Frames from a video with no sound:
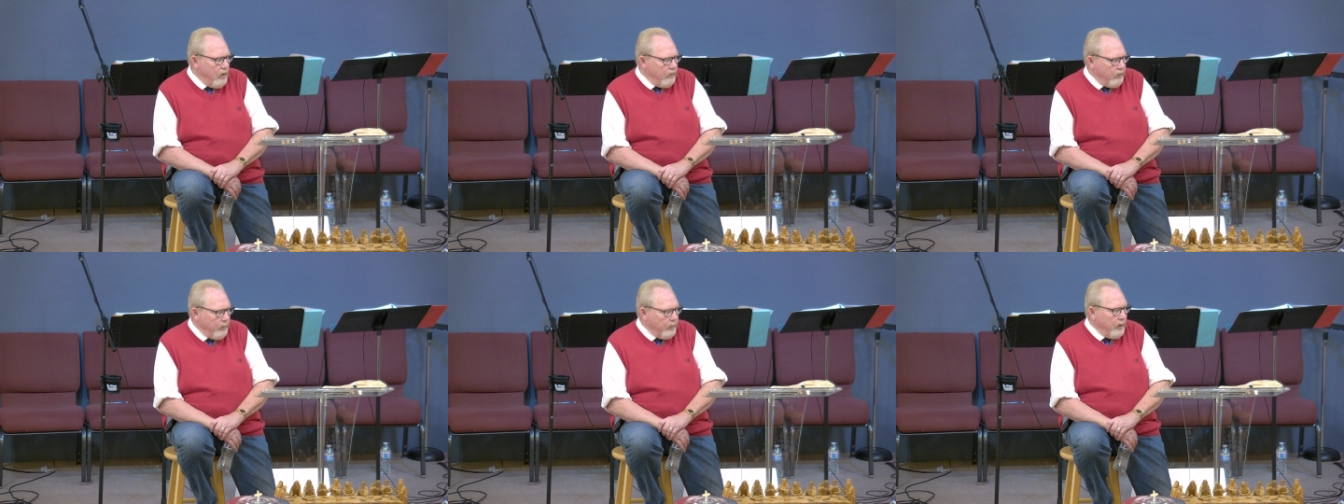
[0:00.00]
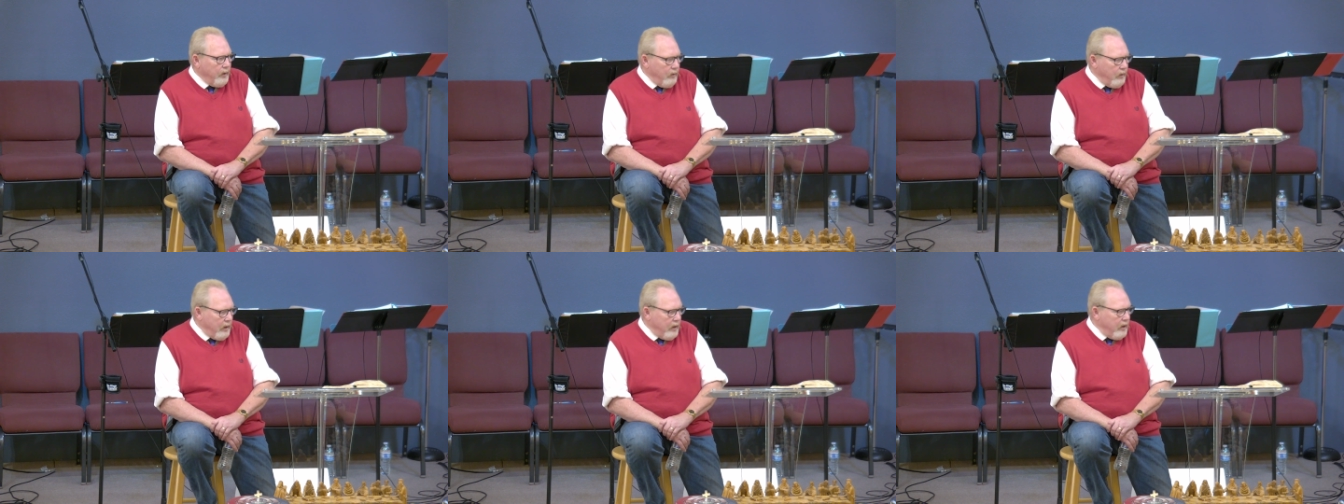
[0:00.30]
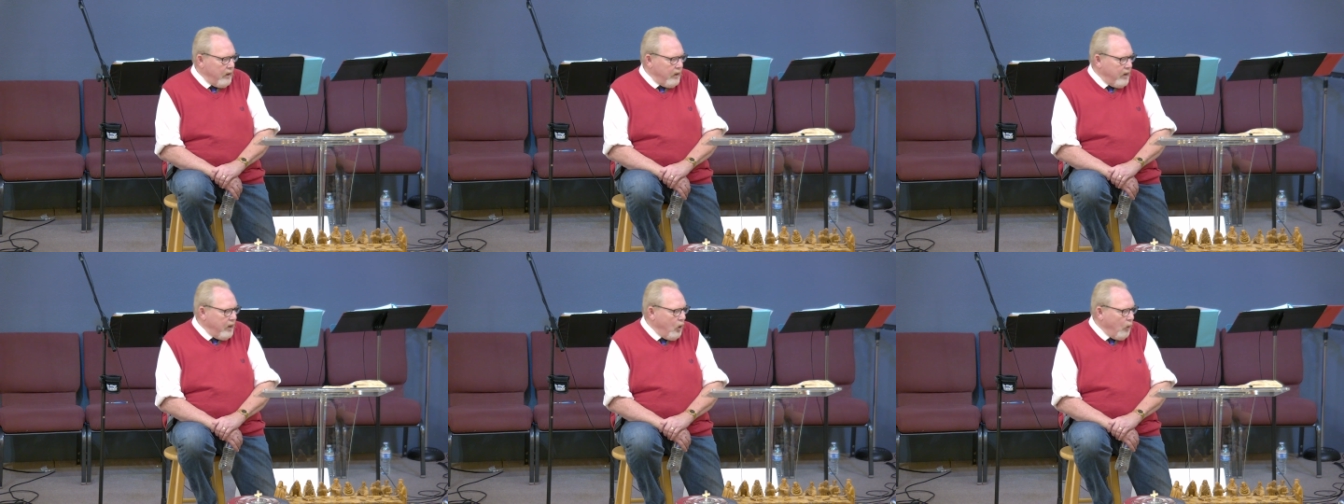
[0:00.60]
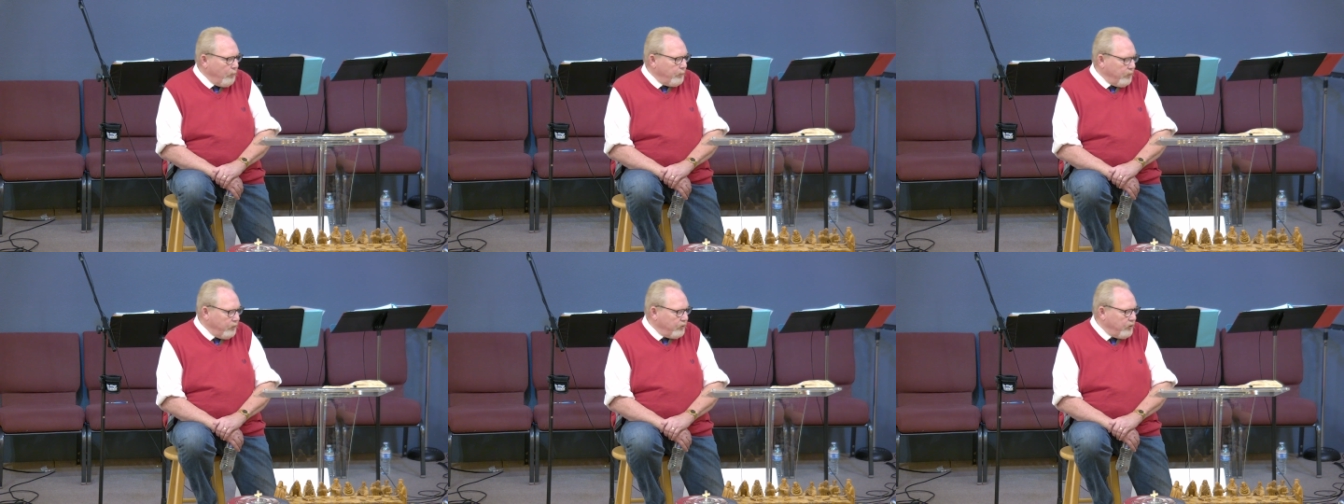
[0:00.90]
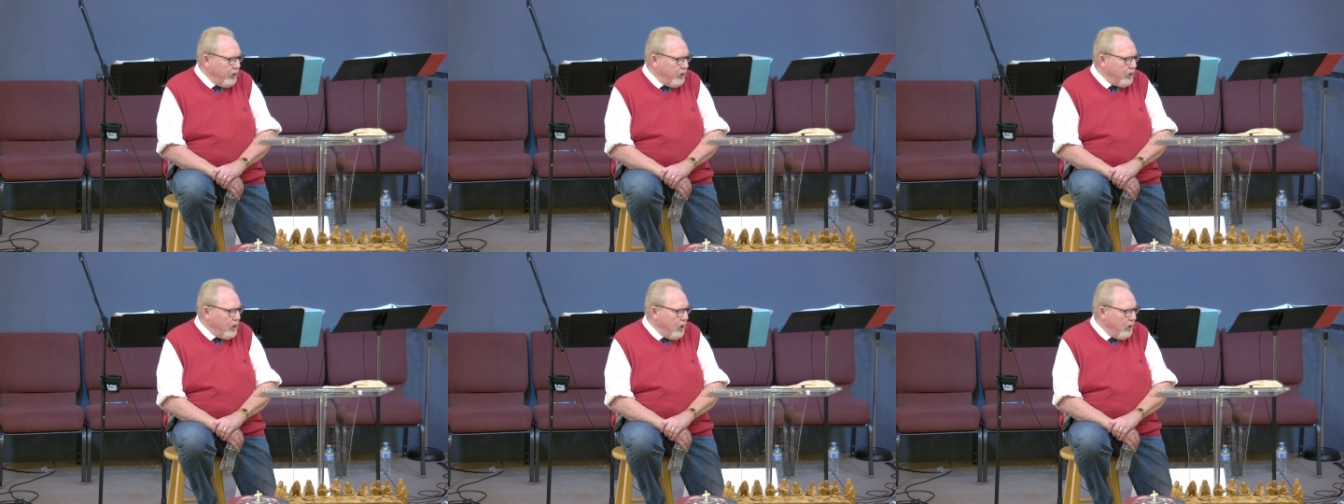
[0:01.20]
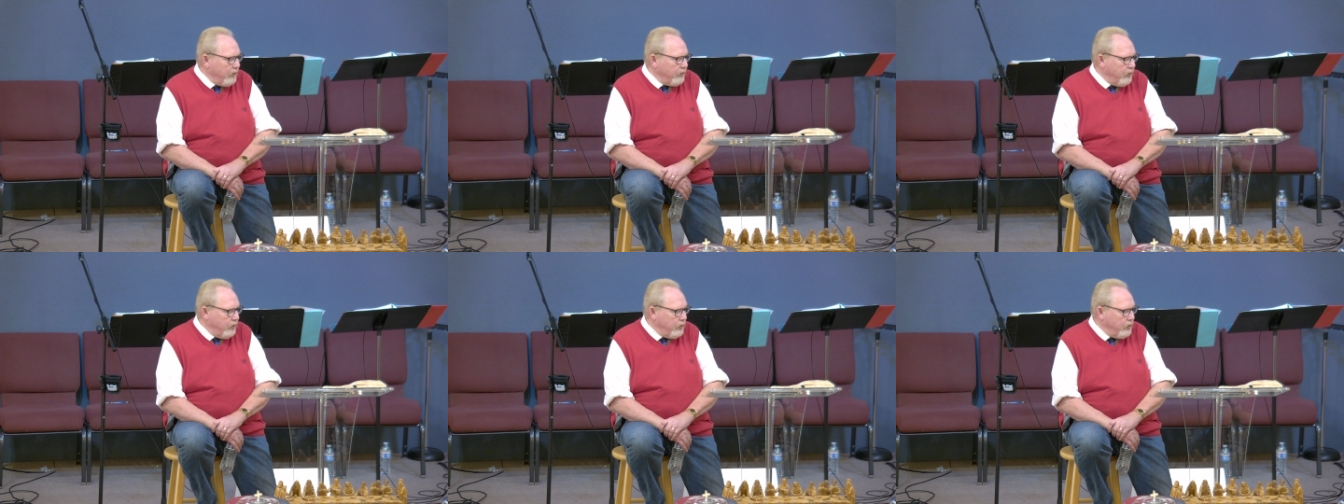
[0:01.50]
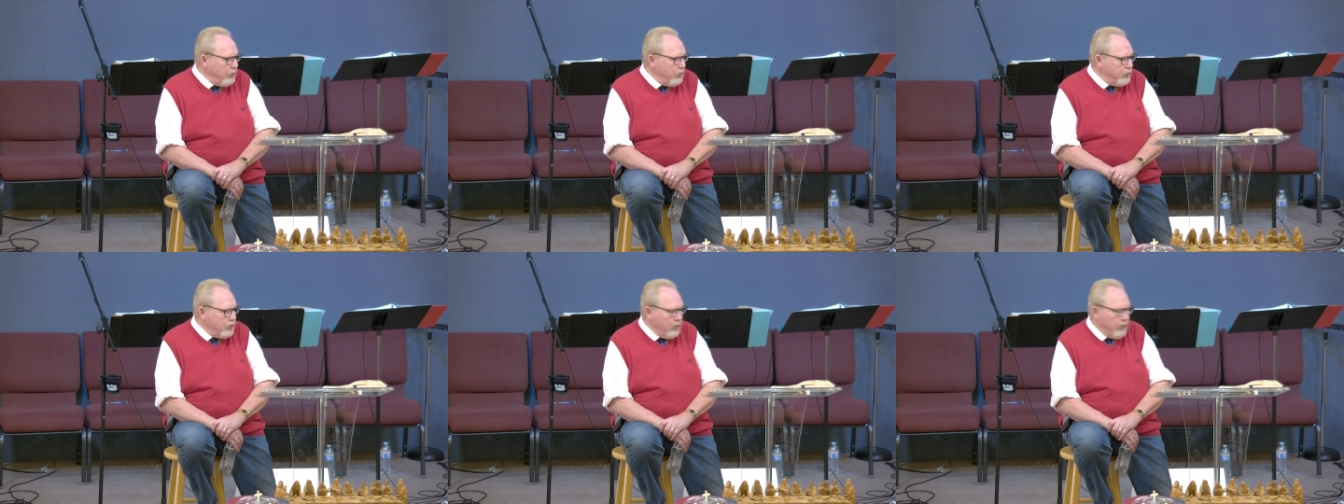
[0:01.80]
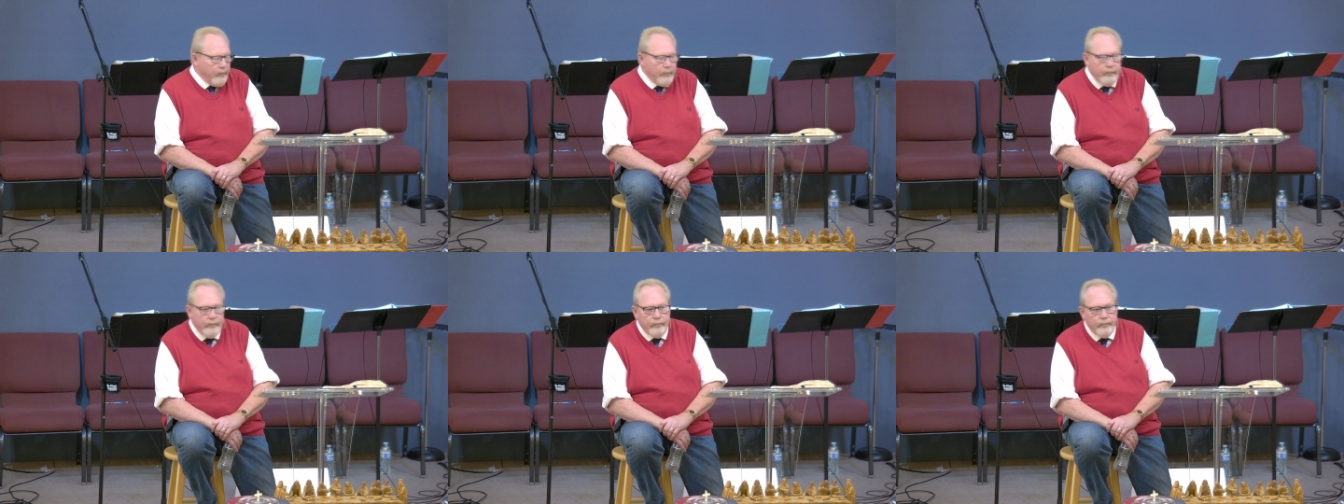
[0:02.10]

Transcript: from, and helped us get a constitution.